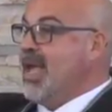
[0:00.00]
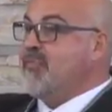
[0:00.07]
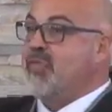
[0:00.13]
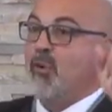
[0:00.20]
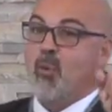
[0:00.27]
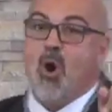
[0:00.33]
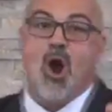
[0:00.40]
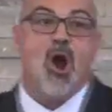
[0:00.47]

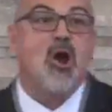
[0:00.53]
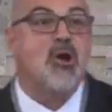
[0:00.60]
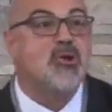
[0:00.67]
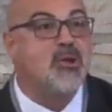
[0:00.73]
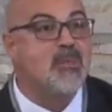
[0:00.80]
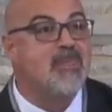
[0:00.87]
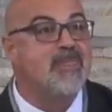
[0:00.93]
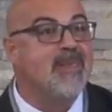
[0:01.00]
If the
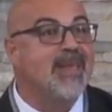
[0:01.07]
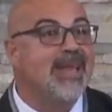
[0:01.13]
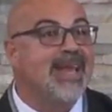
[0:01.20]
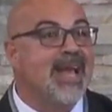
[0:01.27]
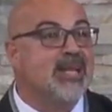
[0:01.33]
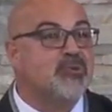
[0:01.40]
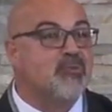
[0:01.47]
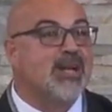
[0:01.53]
word
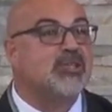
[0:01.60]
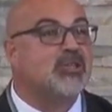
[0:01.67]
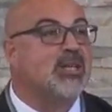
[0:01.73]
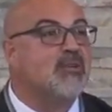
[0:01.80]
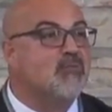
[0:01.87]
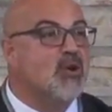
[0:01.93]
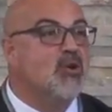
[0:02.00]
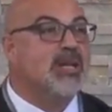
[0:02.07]
is
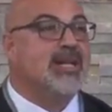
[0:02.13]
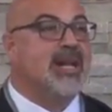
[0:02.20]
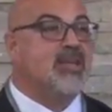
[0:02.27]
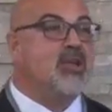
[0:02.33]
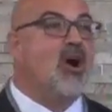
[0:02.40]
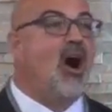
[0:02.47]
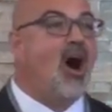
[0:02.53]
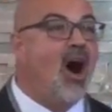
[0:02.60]
richly rooted
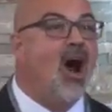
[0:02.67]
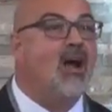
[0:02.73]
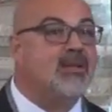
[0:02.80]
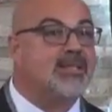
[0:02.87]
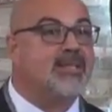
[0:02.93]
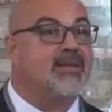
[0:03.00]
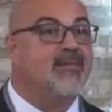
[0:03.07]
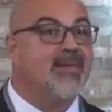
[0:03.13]
in your
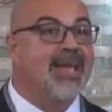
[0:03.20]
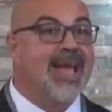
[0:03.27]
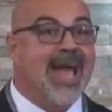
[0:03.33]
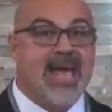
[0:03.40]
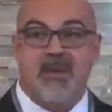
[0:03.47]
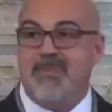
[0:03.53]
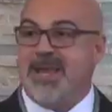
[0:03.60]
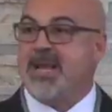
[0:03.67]
heart
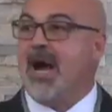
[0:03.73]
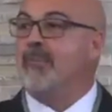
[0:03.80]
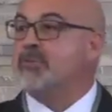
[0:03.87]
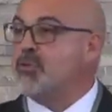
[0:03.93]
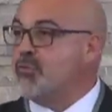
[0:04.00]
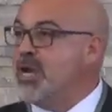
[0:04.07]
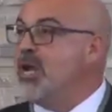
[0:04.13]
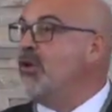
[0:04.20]
and it
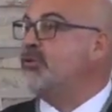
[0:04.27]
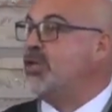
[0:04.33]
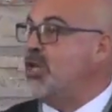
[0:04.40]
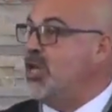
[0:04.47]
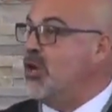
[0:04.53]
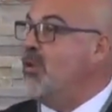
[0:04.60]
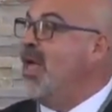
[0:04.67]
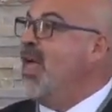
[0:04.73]
becomes real
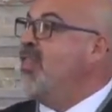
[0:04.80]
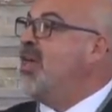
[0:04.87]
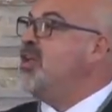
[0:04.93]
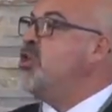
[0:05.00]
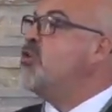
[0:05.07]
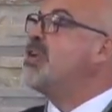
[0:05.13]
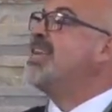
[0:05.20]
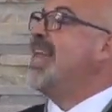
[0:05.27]
to you,
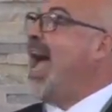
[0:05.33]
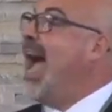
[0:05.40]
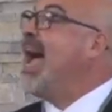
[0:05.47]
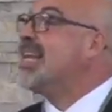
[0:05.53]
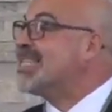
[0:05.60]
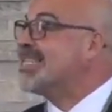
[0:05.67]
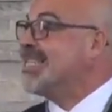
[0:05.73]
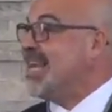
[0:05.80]
then you can
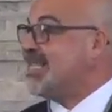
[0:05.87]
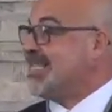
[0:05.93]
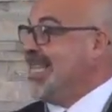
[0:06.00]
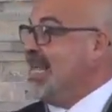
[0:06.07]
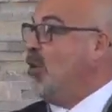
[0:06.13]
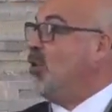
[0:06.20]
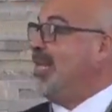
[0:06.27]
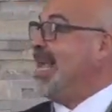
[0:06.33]

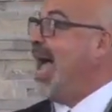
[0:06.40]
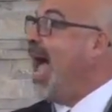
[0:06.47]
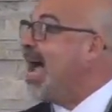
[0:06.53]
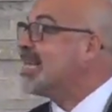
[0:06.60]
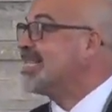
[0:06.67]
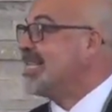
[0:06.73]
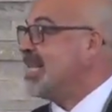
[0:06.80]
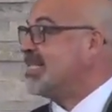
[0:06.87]
access, not only
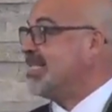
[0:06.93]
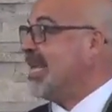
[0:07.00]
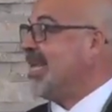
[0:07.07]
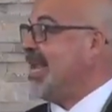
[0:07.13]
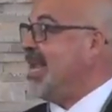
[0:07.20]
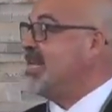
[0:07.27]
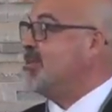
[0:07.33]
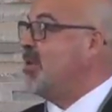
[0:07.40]
access
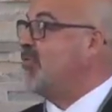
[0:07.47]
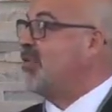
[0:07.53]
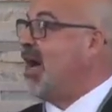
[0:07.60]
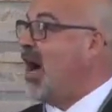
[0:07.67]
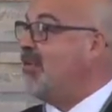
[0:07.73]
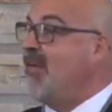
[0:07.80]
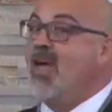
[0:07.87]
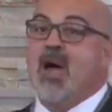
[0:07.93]
the kingdom of
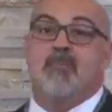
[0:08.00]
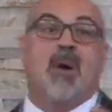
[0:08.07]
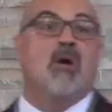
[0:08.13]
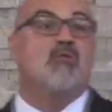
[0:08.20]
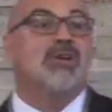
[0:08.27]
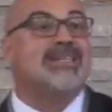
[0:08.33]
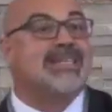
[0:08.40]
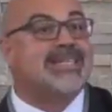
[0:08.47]
God,
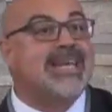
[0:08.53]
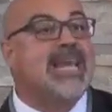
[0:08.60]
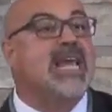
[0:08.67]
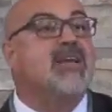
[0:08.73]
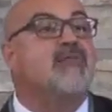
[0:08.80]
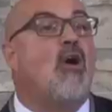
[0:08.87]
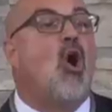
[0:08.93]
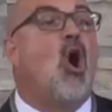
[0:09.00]
but
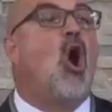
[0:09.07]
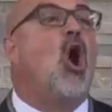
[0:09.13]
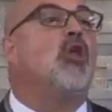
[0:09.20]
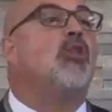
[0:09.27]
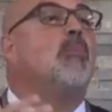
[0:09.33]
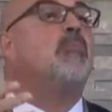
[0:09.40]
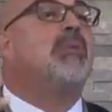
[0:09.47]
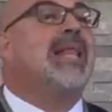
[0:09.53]
receive
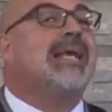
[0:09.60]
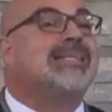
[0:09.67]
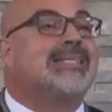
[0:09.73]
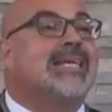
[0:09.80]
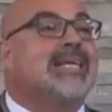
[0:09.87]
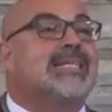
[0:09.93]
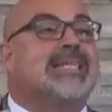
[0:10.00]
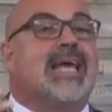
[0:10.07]
all the
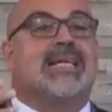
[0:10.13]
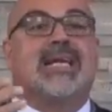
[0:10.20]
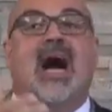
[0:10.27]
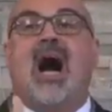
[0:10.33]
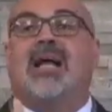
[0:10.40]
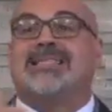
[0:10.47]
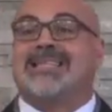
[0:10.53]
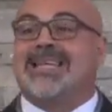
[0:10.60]
blessings that
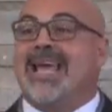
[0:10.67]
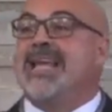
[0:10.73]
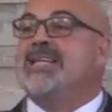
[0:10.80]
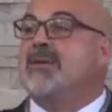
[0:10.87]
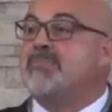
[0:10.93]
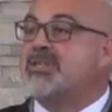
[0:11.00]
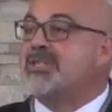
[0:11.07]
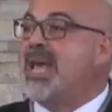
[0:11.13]
God's
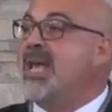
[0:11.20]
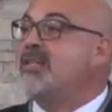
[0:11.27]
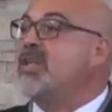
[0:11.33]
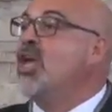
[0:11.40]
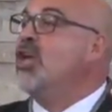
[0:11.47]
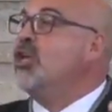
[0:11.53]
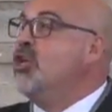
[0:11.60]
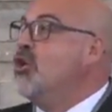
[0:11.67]
kingdom
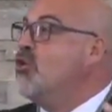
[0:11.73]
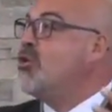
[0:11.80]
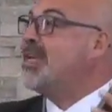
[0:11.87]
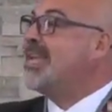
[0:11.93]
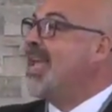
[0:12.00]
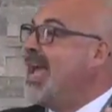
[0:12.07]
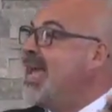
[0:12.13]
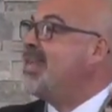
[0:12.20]
says
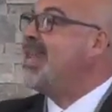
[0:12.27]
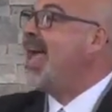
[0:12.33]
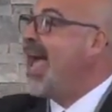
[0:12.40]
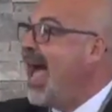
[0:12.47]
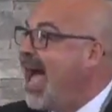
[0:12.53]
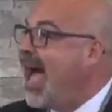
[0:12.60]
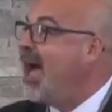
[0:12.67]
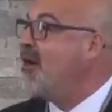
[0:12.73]
you can
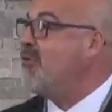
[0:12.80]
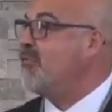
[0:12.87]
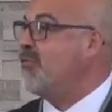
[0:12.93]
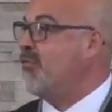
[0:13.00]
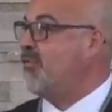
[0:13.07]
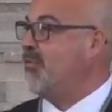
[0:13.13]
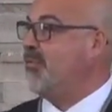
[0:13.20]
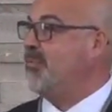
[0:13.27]

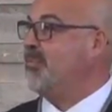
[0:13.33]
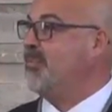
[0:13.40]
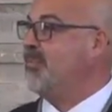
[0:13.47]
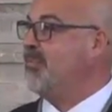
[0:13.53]
have.